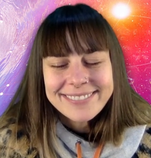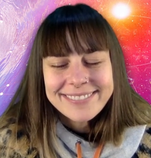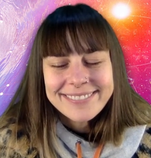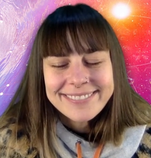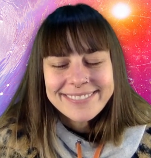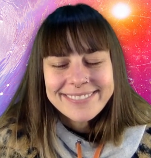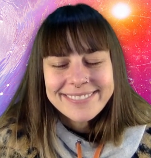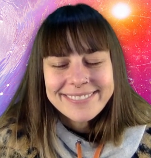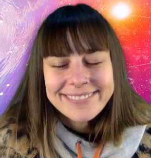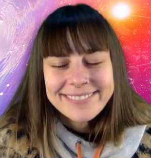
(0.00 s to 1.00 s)

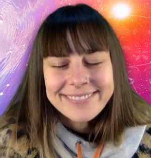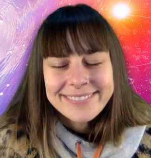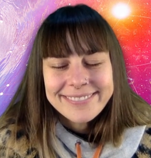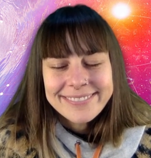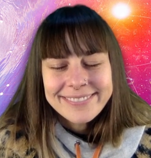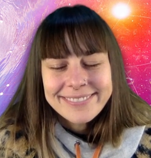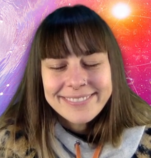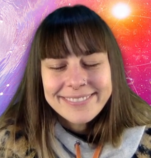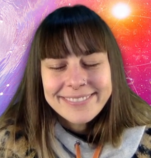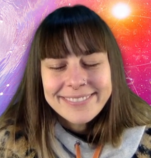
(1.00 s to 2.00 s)

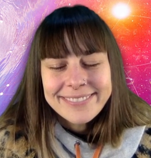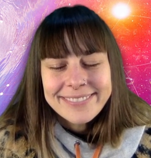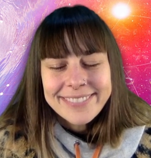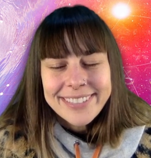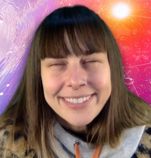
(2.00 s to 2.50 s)
Nothing is said.